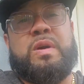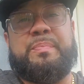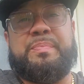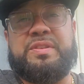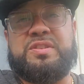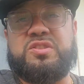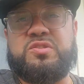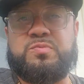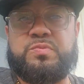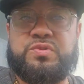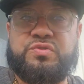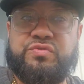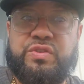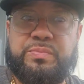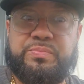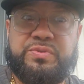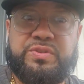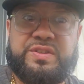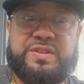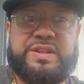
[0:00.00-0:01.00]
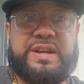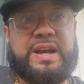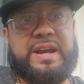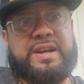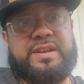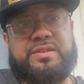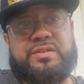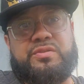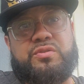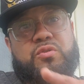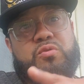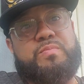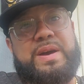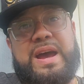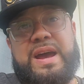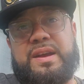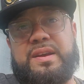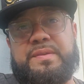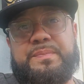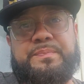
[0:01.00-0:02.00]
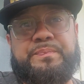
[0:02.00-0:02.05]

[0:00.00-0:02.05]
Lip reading: bitches were strippers. I either go back